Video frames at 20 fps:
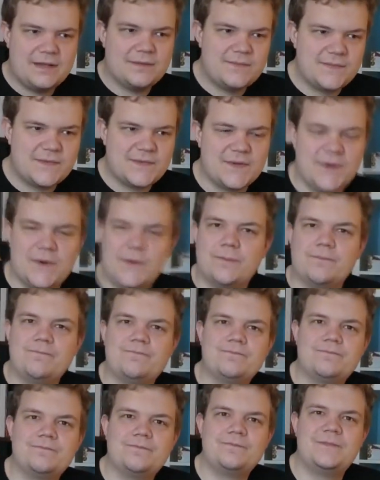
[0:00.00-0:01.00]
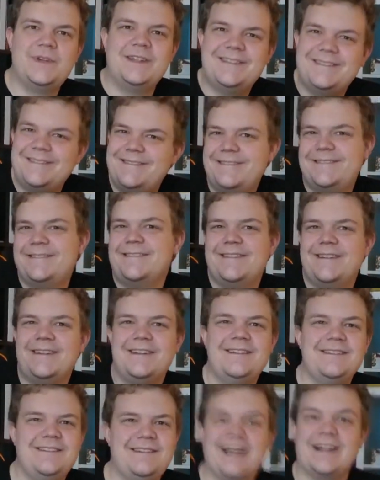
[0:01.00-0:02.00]
So
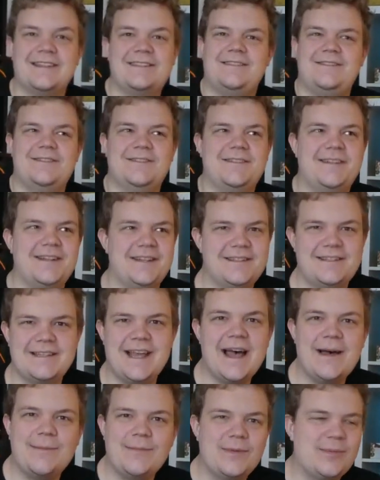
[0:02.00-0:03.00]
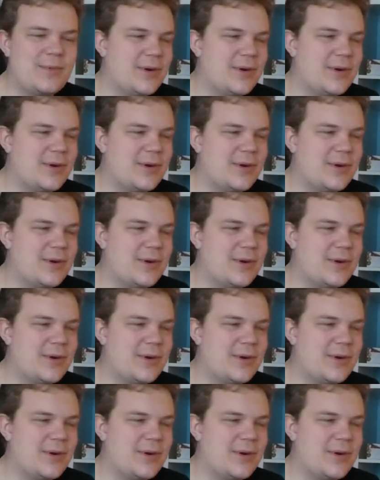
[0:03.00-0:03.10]
that's just an example.